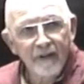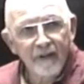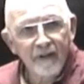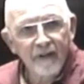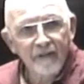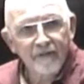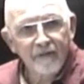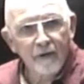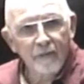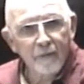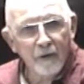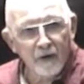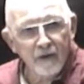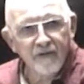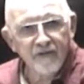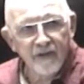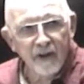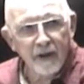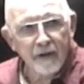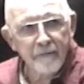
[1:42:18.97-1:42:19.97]
for
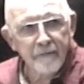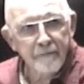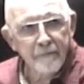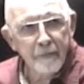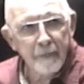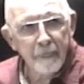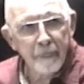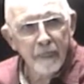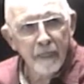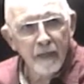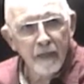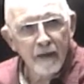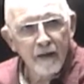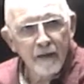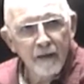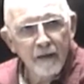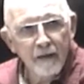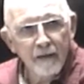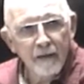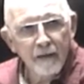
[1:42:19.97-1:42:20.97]
mercy.
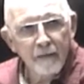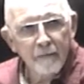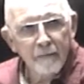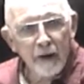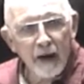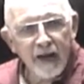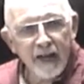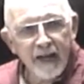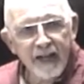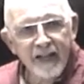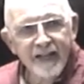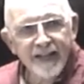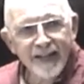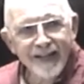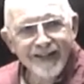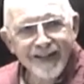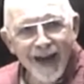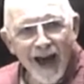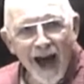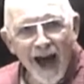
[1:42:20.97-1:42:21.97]
But he did
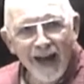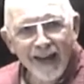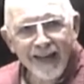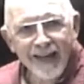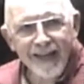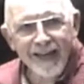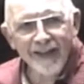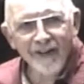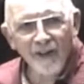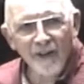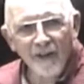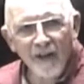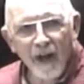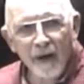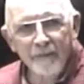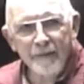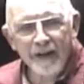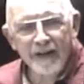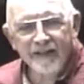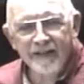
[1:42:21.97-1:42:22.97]
not heal them
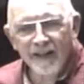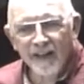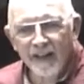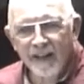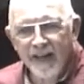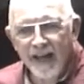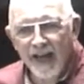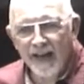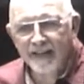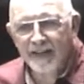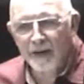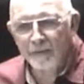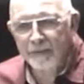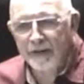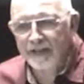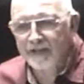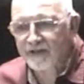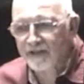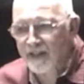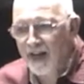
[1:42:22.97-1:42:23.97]
until he had come
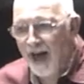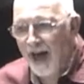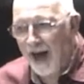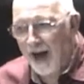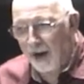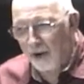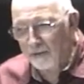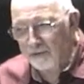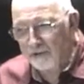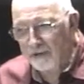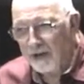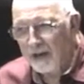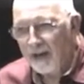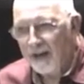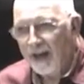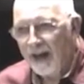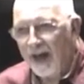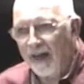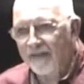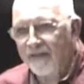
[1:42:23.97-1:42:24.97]
into the house,
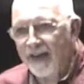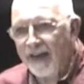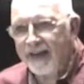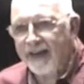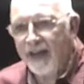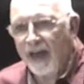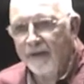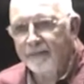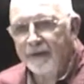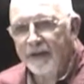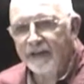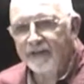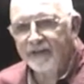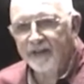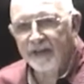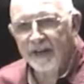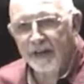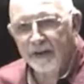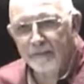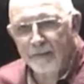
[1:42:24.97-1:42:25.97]
and they came into
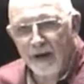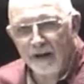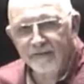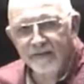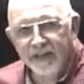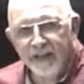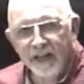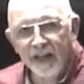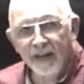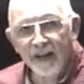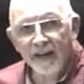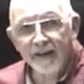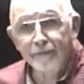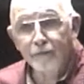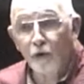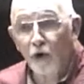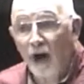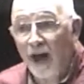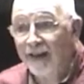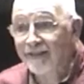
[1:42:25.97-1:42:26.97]
him evidently
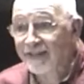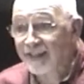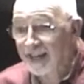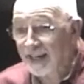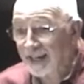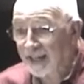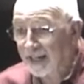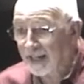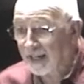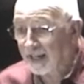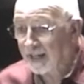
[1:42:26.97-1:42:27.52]
privately.